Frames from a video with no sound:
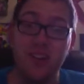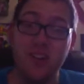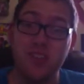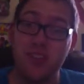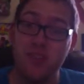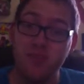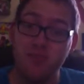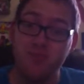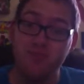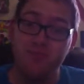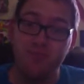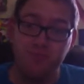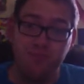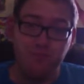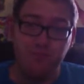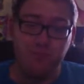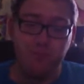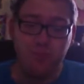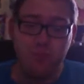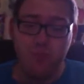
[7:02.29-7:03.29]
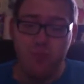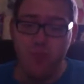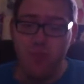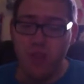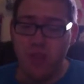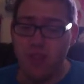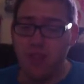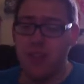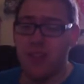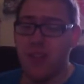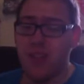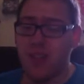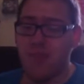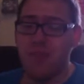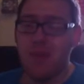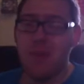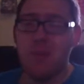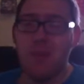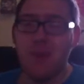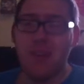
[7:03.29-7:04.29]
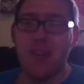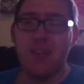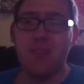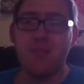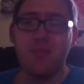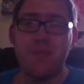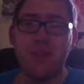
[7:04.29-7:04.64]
So, maybe